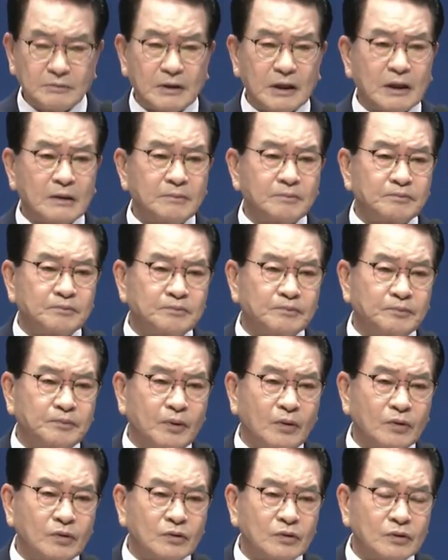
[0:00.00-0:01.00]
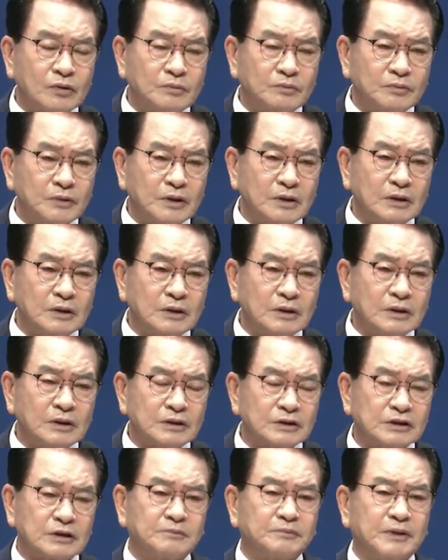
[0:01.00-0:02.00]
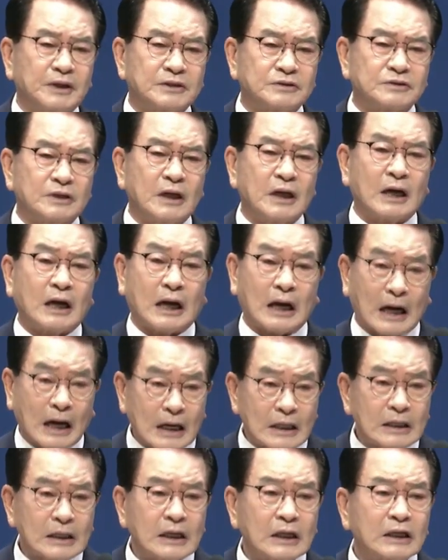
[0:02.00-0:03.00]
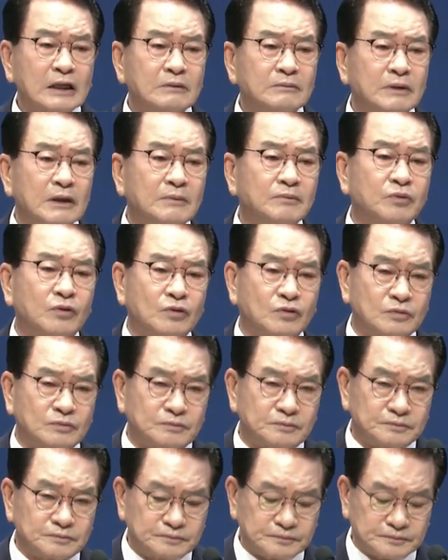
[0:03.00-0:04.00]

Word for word: the gospel of God, as it is written in the scripture.